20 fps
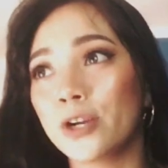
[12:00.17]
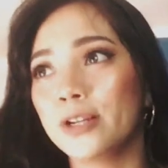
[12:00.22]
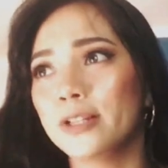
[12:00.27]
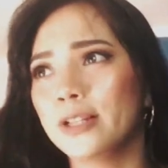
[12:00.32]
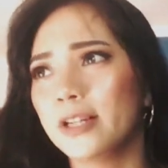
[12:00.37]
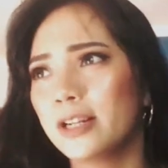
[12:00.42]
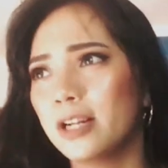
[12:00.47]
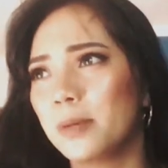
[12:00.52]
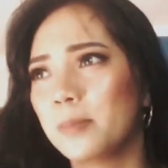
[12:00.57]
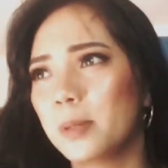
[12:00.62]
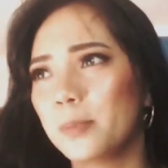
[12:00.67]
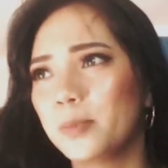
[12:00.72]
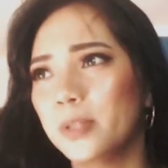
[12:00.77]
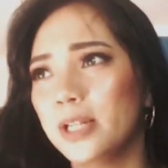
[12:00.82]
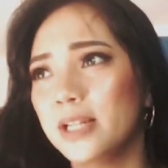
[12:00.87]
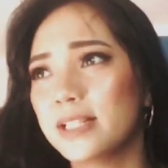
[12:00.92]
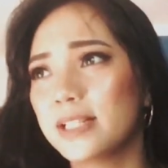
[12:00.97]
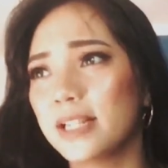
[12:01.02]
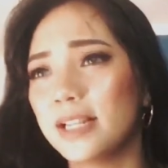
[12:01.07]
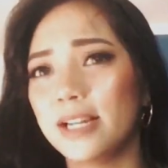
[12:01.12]
nag-come up
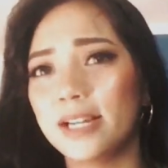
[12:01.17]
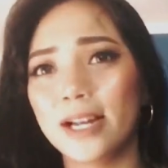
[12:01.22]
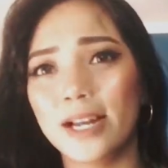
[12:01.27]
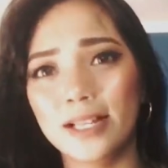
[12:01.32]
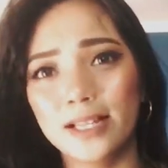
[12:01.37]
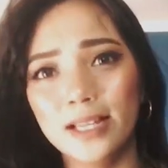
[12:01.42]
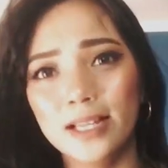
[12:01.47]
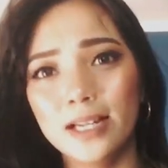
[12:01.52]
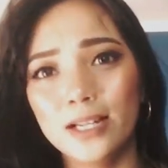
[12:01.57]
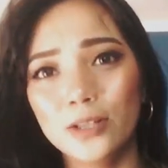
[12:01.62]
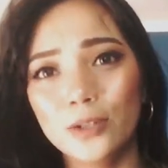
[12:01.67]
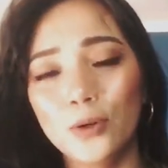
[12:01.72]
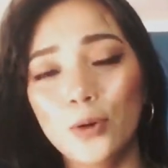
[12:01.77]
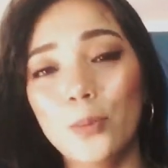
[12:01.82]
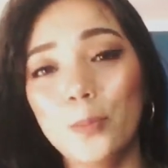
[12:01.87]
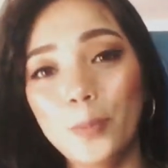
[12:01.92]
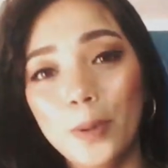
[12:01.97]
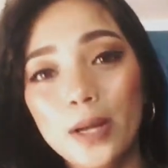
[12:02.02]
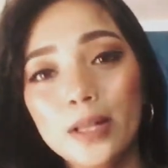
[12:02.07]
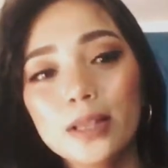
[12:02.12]
din sila na idea na
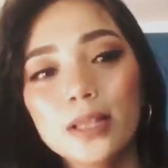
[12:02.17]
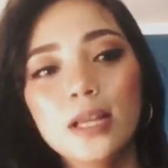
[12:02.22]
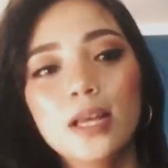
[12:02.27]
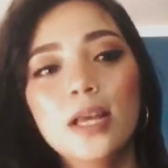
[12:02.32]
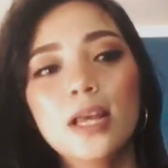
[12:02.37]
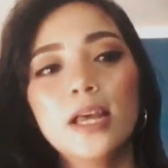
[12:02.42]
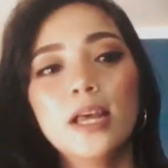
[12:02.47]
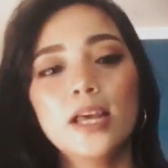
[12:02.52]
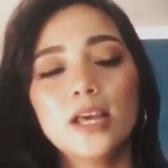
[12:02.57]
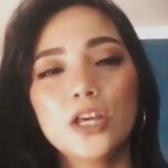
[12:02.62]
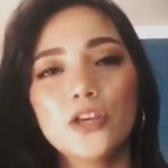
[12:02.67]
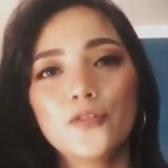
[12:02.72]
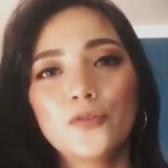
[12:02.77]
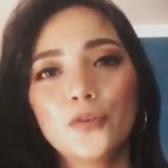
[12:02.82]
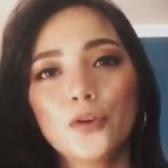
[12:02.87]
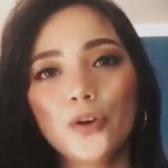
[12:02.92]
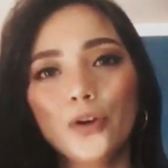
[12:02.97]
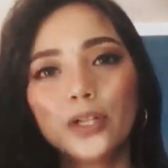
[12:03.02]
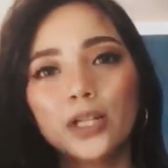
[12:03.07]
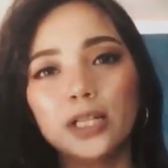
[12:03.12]
to, but if
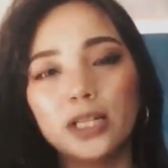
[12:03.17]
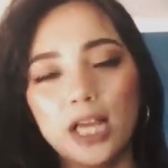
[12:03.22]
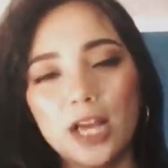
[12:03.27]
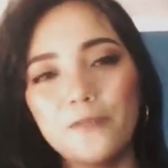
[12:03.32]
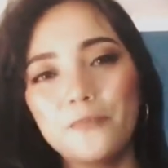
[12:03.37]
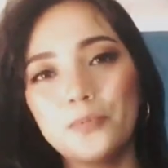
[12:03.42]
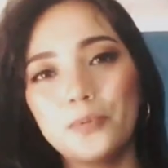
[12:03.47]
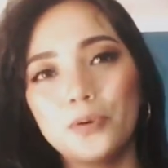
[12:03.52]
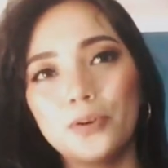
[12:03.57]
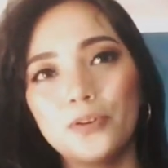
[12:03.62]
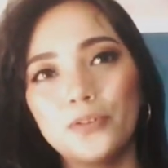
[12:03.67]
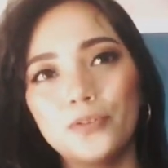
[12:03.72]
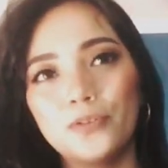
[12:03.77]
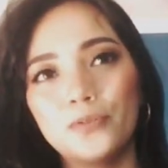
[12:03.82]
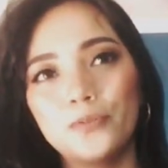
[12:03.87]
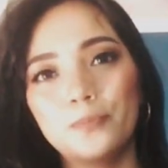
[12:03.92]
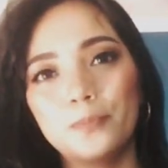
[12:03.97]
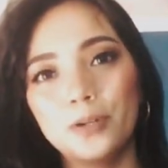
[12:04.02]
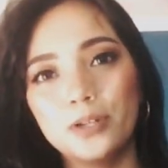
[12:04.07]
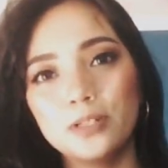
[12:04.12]
you're the type of
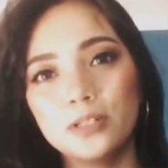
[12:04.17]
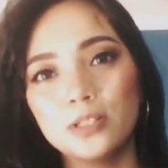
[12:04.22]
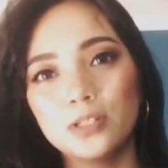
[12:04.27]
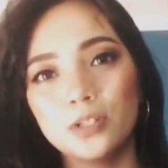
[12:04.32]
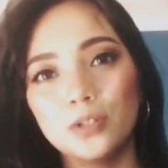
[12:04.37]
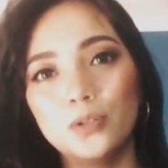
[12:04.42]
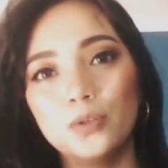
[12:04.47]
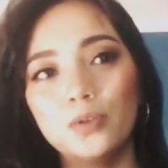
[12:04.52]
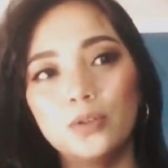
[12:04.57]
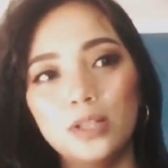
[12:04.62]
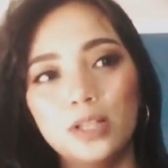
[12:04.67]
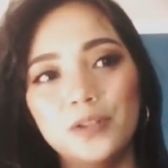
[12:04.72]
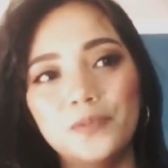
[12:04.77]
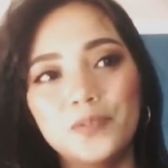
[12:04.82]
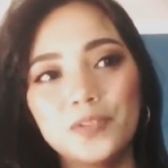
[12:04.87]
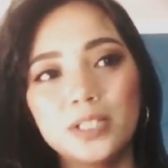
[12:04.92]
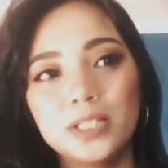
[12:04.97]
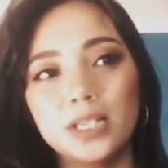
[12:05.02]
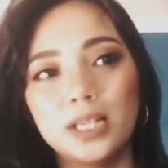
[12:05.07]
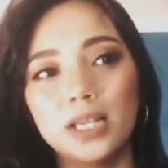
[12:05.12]
person who
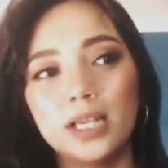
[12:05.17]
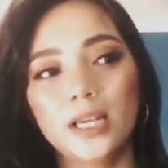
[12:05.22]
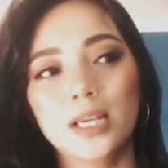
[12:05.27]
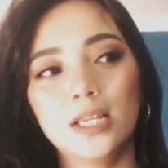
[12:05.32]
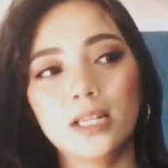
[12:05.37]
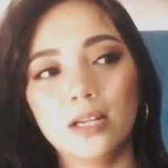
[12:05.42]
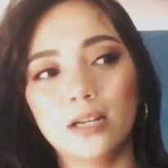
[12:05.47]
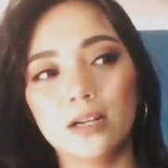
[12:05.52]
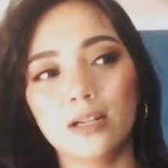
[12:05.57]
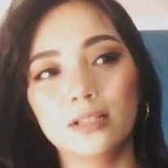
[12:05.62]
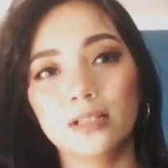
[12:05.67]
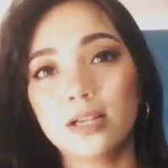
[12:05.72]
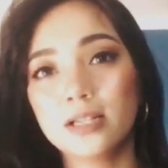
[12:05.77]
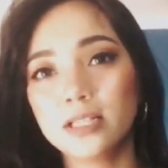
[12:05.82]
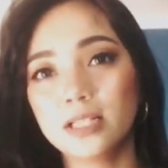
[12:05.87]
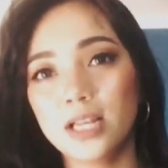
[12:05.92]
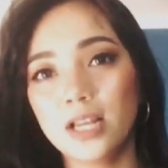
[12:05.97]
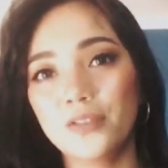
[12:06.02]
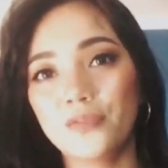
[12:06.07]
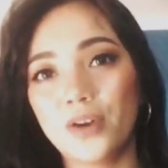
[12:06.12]
lives in a
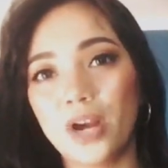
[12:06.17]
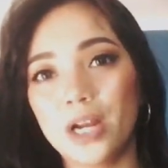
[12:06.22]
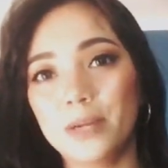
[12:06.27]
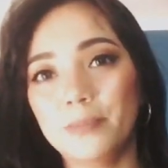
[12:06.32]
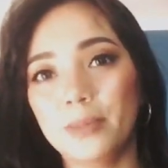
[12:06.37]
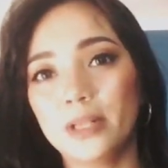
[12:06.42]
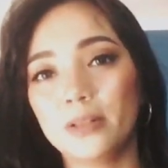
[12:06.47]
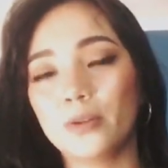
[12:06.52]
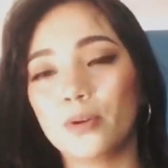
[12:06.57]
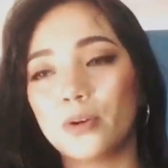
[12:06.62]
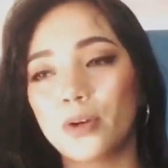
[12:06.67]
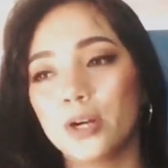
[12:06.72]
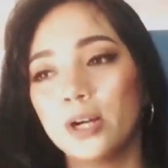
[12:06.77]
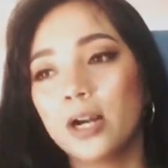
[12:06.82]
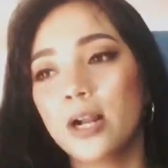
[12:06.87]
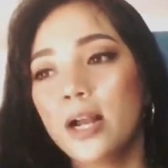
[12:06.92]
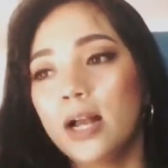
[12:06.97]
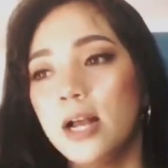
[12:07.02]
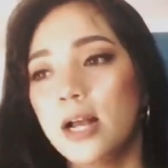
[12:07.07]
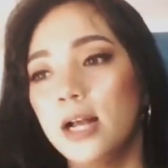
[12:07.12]
dusty environment or
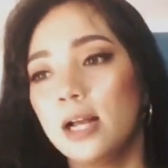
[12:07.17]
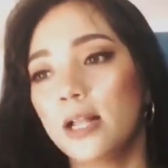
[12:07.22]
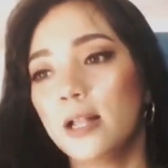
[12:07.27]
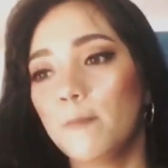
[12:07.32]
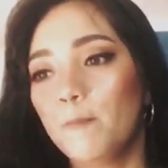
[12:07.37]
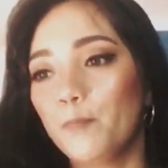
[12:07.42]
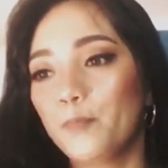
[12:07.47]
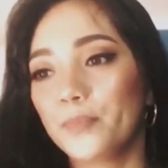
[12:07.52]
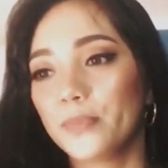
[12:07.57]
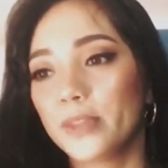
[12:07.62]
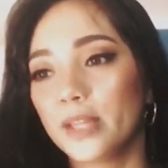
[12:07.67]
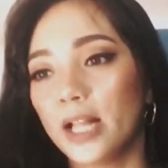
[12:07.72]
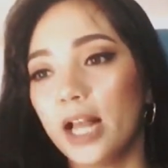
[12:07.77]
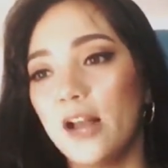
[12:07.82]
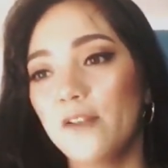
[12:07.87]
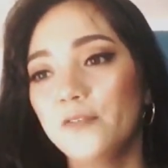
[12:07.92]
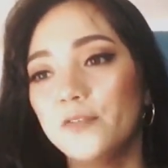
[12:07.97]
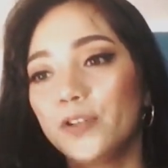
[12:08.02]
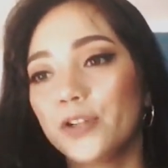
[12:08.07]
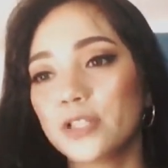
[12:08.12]

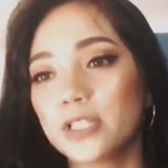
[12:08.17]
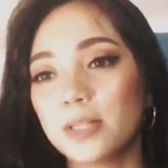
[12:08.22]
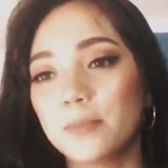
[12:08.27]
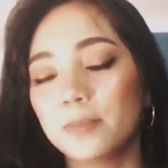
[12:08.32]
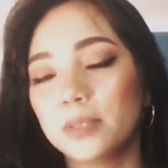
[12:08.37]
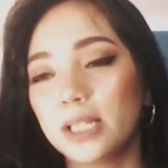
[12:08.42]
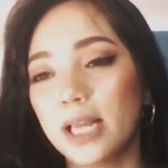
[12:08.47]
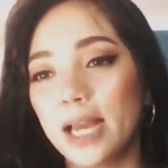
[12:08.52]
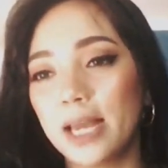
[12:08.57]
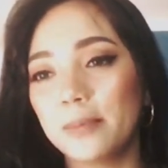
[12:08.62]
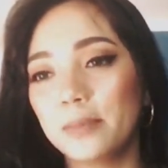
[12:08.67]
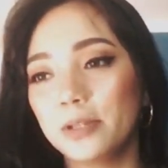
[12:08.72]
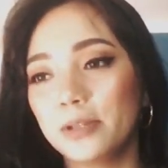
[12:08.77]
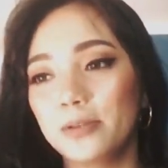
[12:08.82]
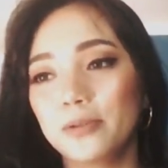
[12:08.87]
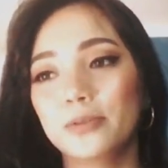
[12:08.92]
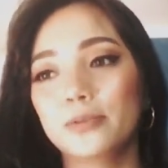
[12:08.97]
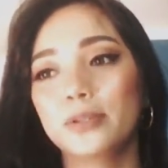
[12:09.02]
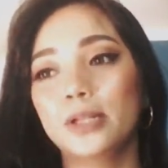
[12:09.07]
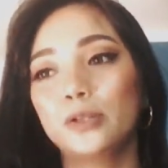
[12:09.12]
after some time, you
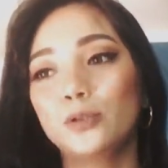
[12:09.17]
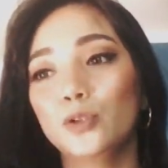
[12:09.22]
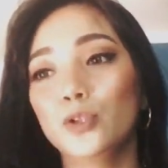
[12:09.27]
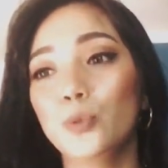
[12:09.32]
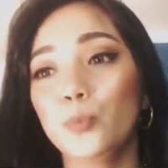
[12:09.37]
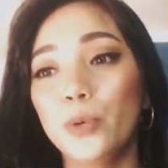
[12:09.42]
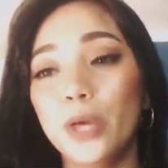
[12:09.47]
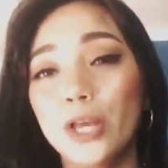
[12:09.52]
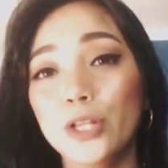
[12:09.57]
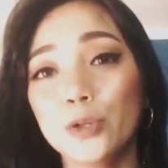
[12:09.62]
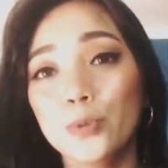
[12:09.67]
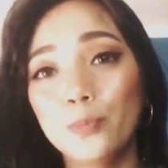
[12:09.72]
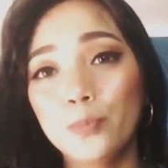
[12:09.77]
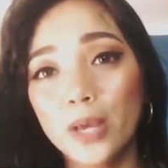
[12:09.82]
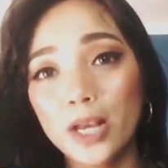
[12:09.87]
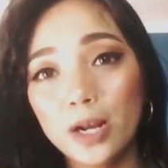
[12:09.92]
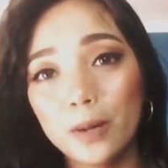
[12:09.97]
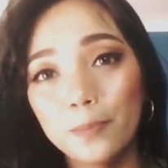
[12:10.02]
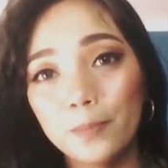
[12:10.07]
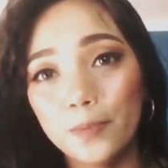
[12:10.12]
know, nadudumihan yung
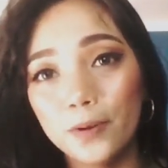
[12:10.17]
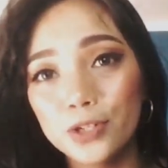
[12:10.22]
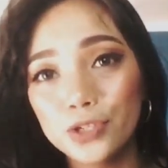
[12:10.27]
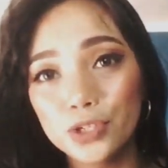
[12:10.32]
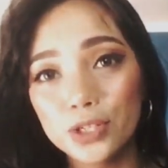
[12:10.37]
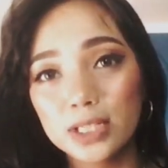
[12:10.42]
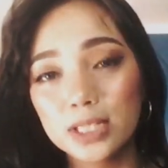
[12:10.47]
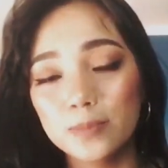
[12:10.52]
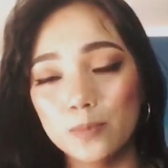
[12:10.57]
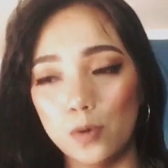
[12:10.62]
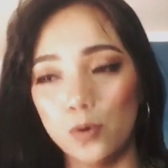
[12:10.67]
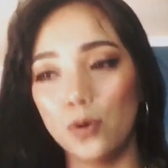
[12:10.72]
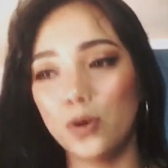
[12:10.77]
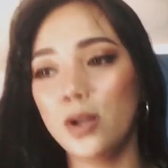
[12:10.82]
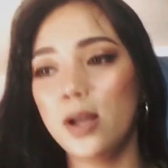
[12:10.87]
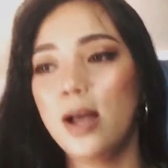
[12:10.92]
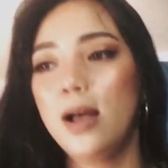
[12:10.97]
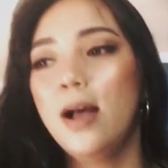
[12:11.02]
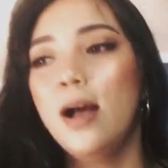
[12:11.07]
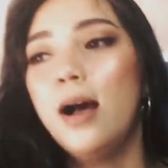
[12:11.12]
makeup brushes mo,
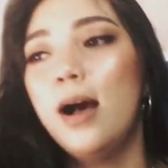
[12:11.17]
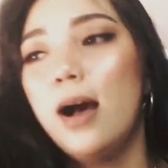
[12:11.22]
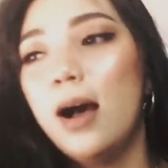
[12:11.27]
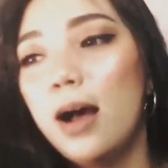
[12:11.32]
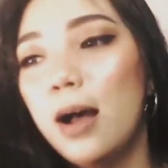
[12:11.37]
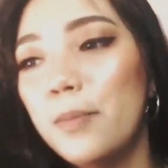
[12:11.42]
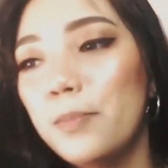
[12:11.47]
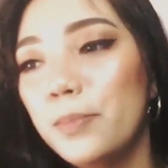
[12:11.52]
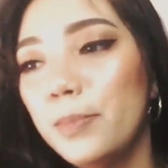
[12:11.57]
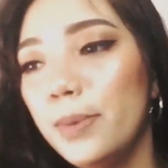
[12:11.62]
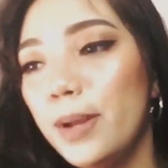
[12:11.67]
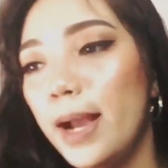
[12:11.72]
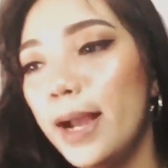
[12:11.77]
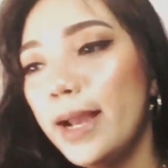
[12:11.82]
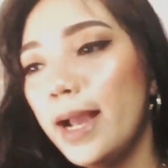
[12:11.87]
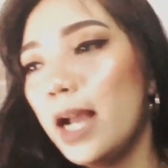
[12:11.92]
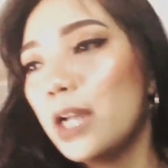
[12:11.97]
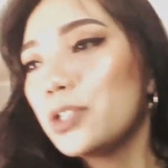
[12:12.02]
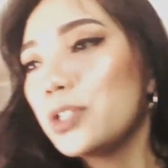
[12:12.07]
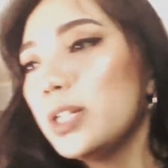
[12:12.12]
I
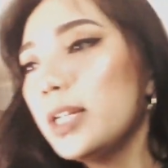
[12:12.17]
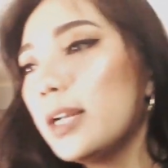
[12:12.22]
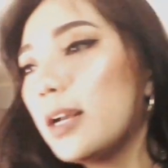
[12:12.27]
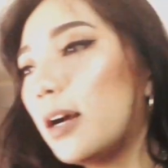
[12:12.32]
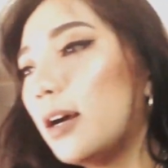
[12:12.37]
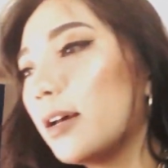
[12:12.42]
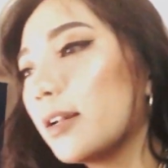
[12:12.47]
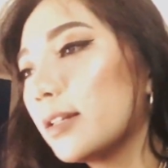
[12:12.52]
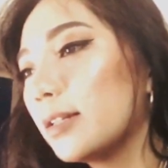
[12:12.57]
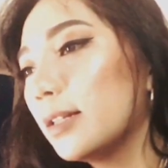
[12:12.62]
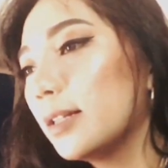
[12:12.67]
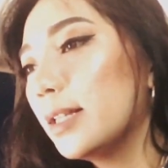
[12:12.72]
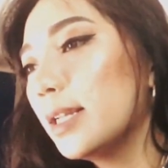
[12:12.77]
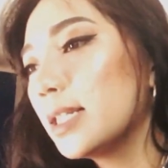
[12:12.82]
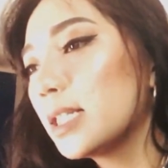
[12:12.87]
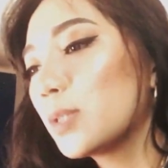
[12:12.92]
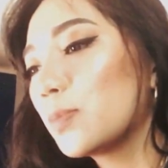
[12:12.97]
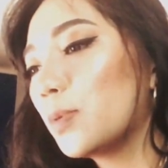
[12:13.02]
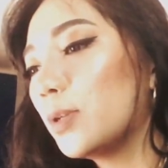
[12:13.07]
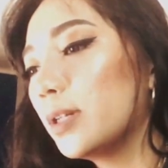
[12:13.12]
actually got
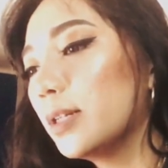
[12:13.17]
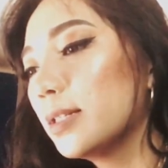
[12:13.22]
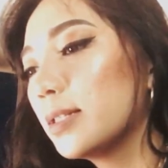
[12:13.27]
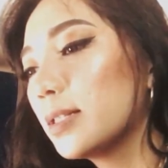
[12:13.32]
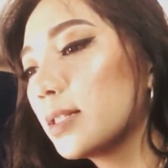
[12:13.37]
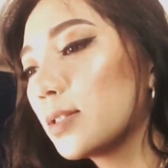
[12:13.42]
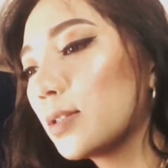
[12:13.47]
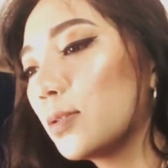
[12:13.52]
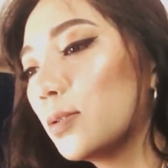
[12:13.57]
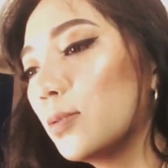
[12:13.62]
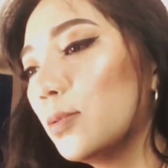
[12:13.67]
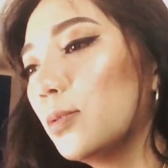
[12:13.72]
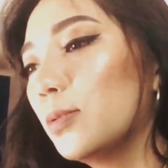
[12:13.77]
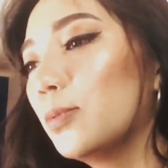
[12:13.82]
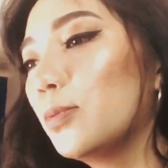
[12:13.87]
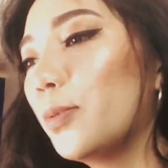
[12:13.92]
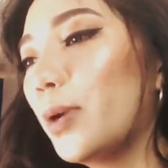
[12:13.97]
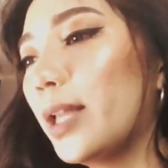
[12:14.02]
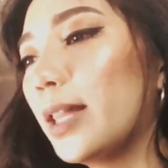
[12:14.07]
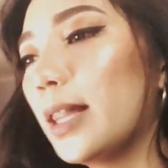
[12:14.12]
this one. So,
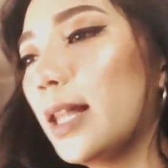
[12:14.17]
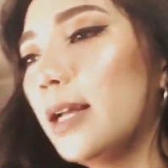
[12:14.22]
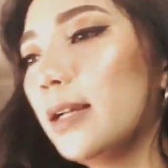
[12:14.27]
wait.